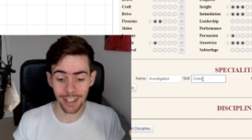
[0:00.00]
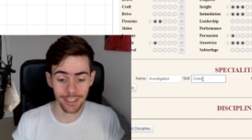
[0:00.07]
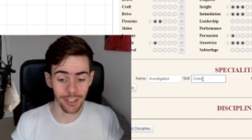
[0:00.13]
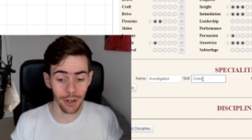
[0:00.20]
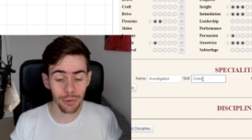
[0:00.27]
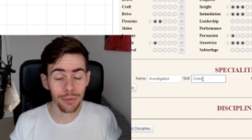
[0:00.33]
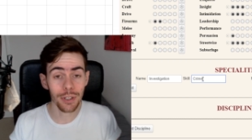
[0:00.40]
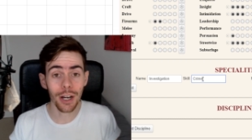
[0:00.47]

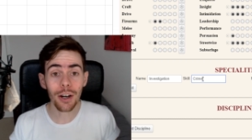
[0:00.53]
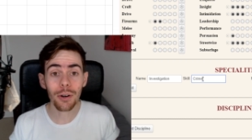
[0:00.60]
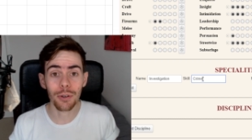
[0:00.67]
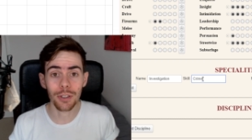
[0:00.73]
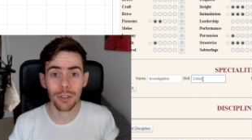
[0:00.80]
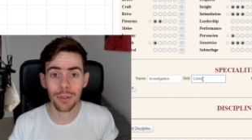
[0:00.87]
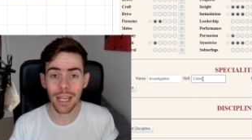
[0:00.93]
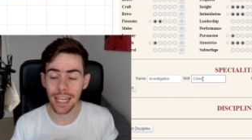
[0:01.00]
don't know.
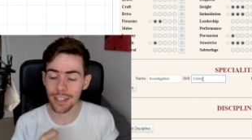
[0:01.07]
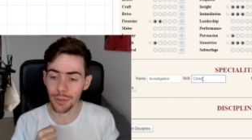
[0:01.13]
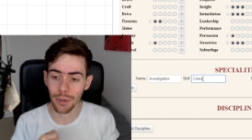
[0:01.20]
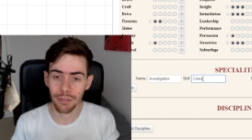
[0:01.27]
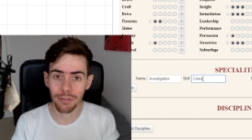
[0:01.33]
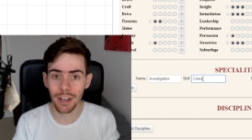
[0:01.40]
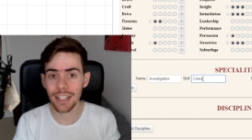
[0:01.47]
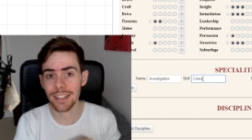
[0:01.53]
You get to
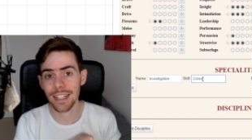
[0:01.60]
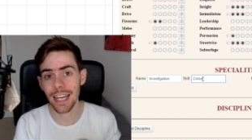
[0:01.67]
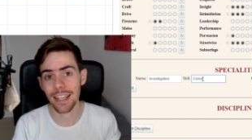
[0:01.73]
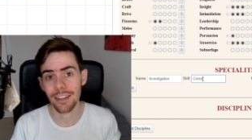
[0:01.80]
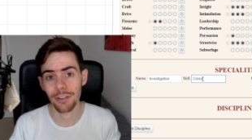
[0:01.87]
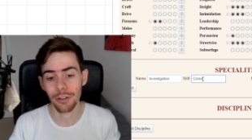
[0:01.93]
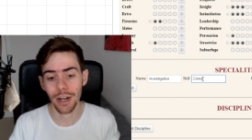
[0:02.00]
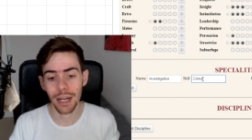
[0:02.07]
investigate
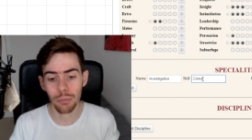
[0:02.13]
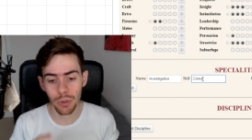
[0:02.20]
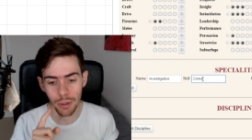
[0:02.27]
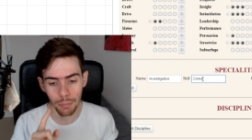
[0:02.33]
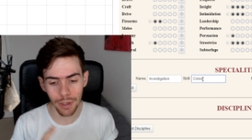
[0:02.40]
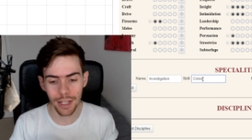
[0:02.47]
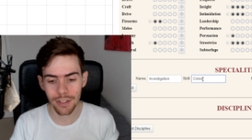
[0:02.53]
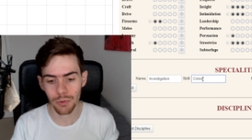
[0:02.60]
the crime with a
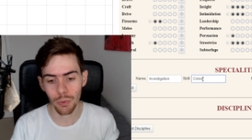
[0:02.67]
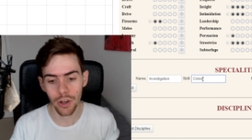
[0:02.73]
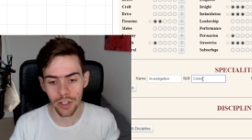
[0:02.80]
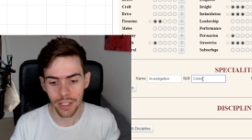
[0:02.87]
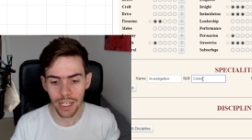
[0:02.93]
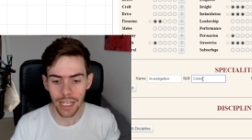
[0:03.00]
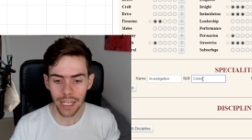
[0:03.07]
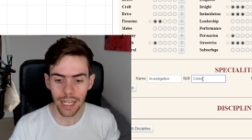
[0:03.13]
plus
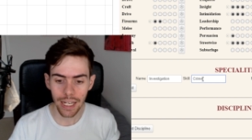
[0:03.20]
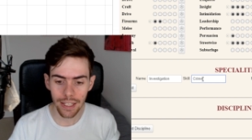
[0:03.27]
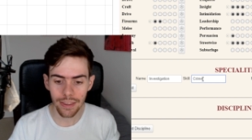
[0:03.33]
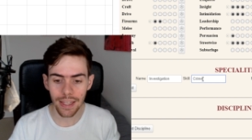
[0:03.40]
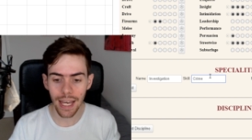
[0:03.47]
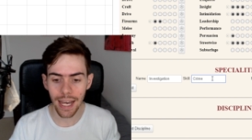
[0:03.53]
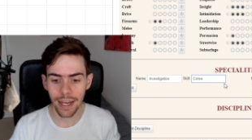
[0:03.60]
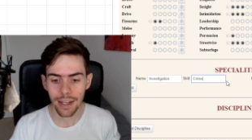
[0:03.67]
one
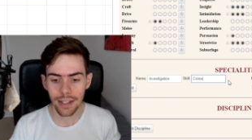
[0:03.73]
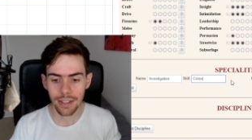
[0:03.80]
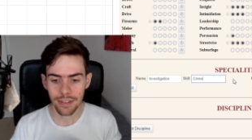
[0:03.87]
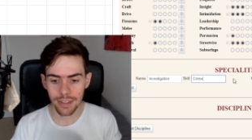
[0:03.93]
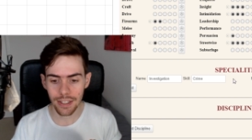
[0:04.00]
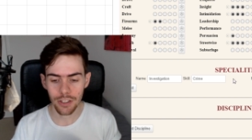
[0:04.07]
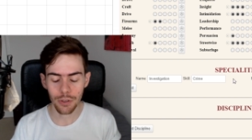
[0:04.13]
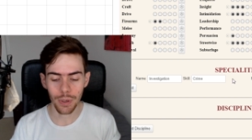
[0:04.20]
in that
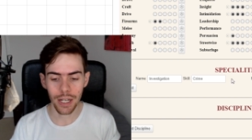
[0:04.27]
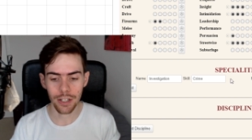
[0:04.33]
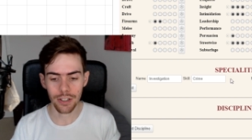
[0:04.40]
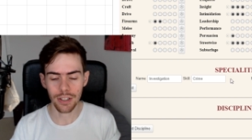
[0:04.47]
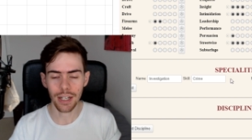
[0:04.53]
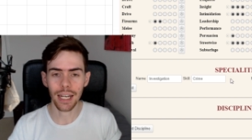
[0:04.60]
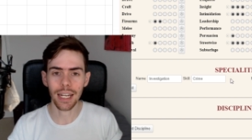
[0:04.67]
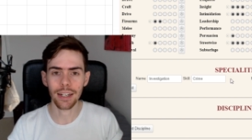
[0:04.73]

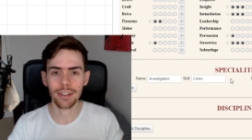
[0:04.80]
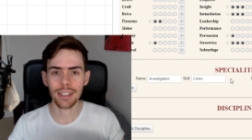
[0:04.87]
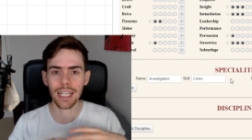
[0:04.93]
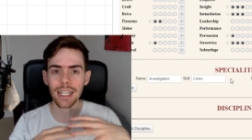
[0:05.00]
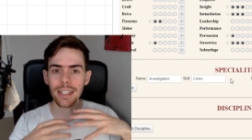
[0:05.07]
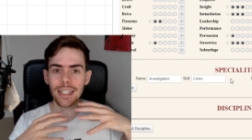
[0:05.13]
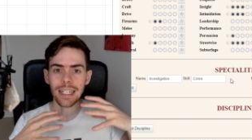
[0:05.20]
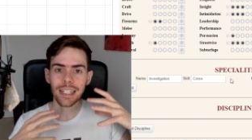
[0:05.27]
situation. And
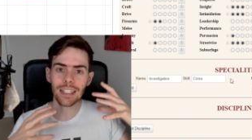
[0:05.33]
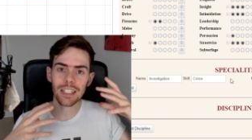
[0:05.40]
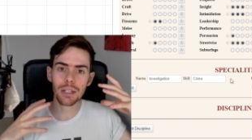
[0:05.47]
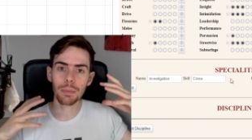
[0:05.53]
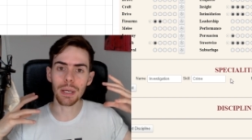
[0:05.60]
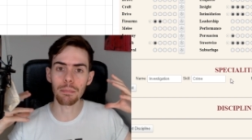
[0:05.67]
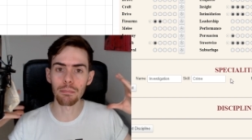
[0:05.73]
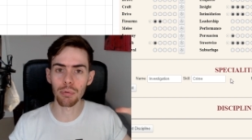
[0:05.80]
it needs to
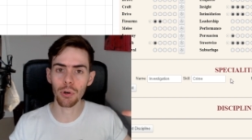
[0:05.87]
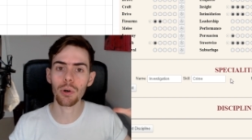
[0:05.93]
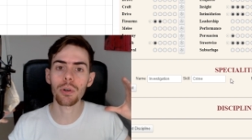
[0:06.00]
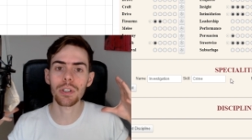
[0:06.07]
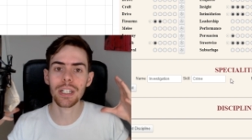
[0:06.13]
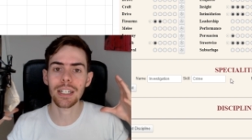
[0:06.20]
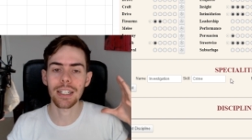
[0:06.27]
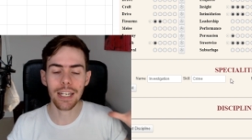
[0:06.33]
be
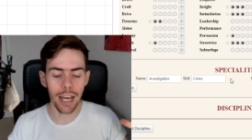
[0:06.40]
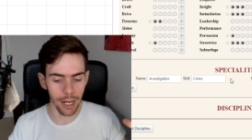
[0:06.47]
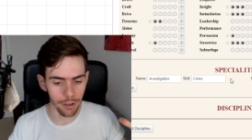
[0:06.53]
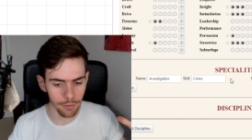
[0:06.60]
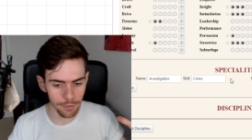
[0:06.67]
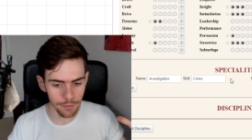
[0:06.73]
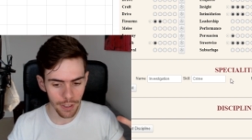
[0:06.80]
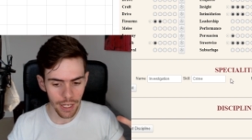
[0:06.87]
broad
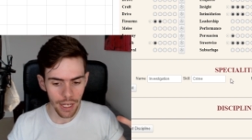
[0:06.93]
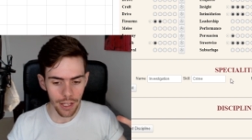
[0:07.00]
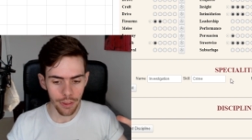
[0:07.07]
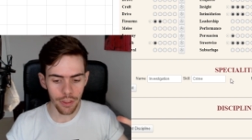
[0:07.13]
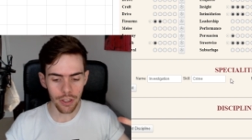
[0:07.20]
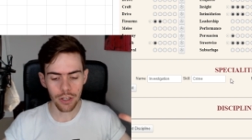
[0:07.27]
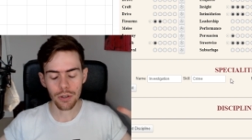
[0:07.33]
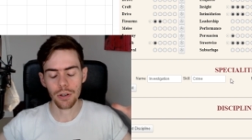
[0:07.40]
enough
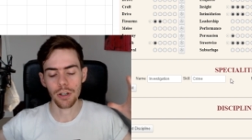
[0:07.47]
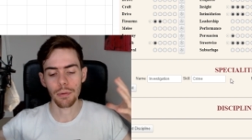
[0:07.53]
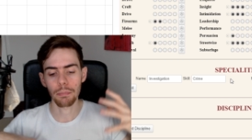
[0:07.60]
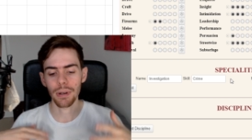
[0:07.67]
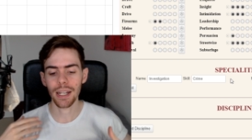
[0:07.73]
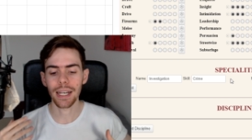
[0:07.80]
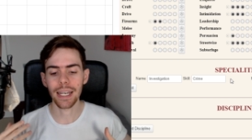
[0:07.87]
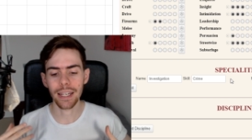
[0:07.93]
that you can
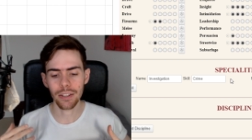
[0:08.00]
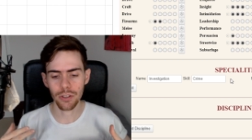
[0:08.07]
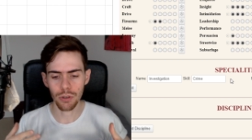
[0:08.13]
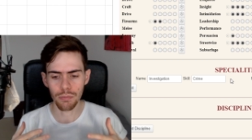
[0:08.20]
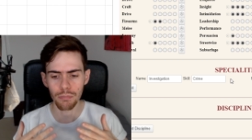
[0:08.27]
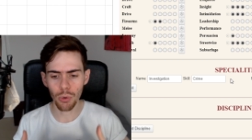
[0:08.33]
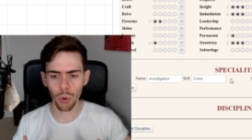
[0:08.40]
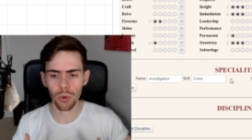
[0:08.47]
apply it
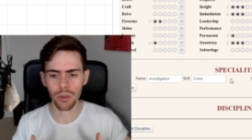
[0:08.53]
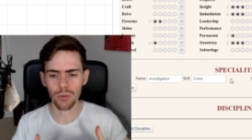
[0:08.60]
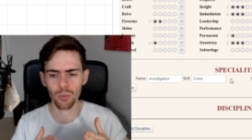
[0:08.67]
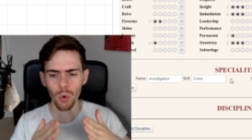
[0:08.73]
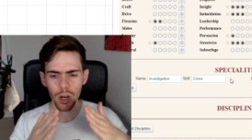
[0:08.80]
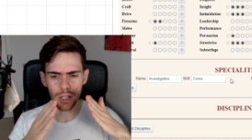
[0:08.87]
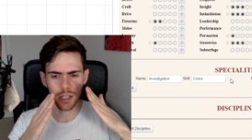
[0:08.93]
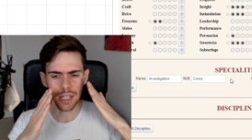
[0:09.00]
to more than
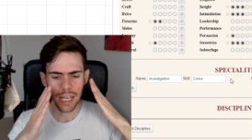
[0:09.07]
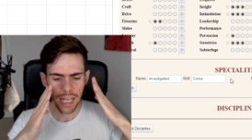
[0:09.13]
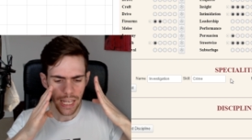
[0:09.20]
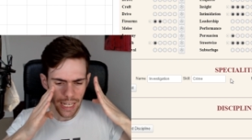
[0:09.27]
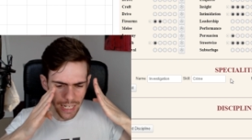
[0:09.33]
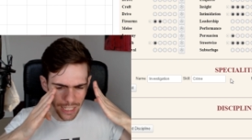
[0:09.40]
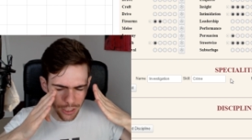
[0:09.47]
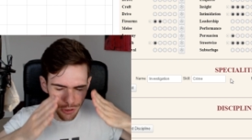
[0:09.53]
one
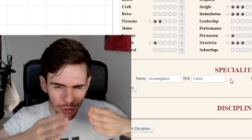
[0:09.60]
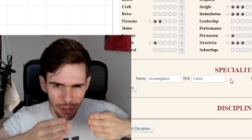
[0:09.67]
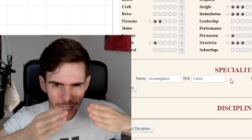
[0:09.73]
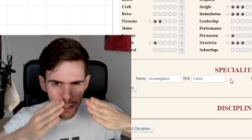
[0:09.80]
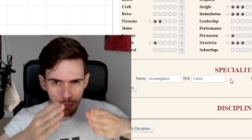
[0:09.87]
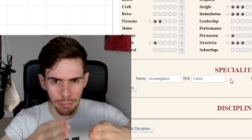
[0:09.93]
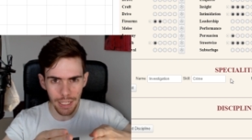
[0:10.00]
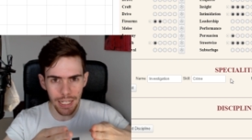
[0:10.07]

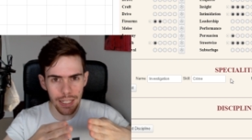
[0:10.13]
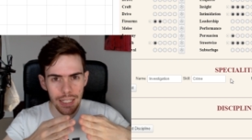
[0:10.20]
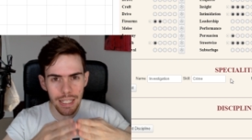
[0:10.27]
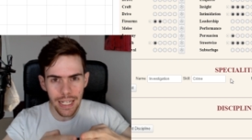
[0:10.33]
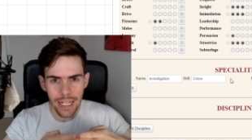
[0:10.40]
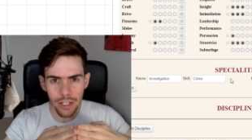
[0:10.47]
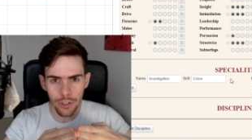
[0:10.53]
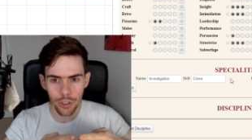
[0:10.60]
incredibly
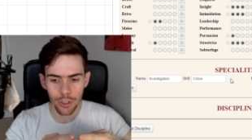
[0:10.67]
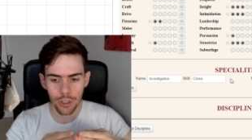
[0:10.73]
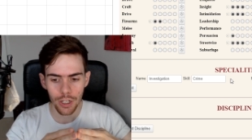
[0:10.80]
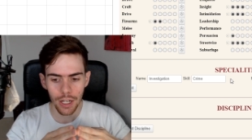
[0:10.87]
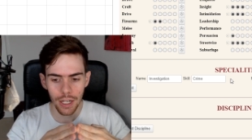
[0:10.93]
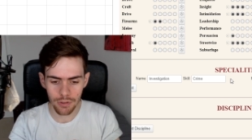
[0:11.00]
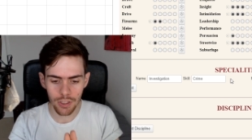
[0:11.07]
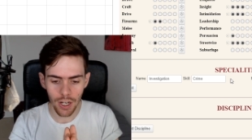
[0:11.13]
niche
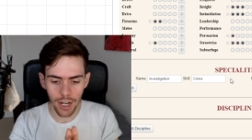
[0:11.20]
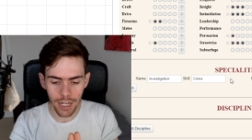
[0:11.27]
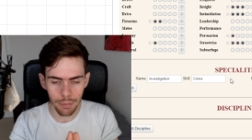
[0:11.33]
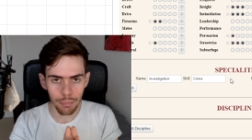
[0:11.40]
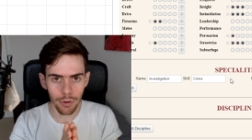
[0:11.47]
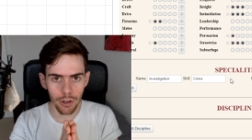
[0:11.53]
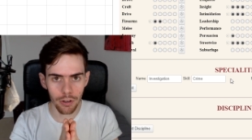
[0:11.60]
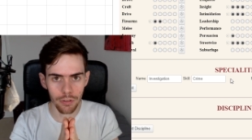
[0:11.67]

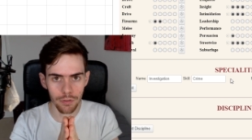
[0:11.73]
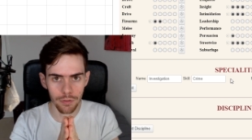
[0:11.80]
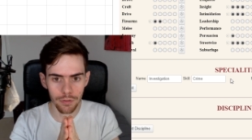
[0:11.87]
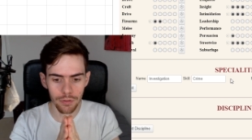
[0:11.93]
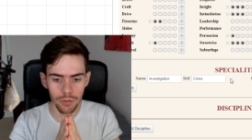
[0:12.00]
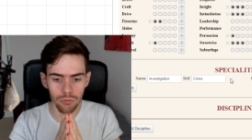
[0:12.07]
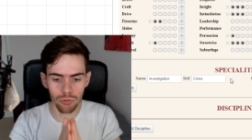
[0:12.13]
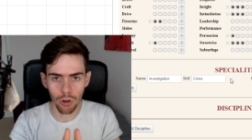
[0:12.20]
type of
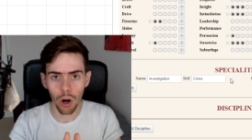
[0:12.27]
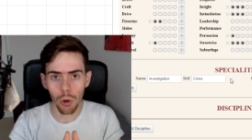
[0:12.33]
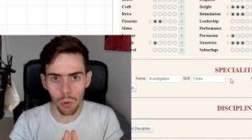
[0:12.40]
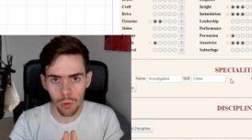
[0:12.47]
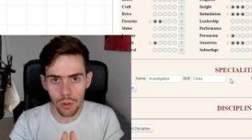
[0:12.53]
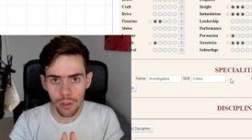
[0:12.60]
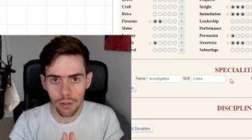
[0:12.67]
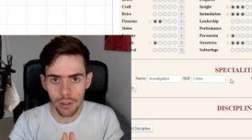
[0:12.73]

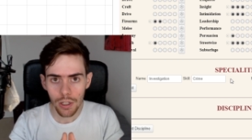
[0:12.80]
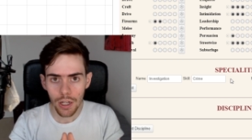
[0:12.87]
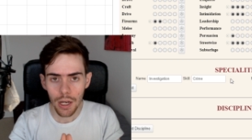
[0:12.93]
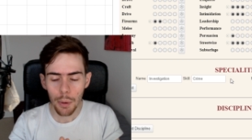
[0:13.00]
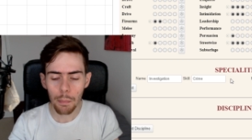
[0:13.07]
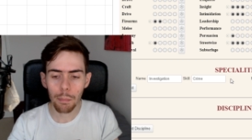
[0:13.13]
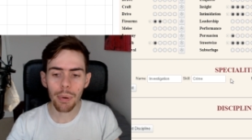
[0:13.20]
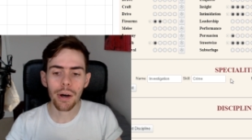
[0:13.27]
role,
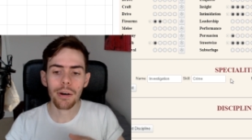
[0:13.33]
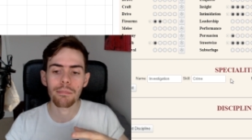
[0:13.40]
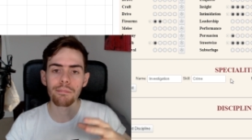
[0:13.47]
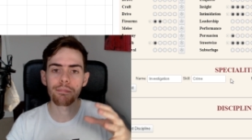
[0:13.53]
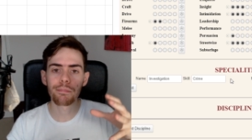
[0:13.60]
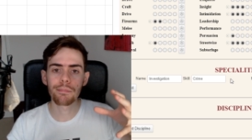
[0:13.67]
but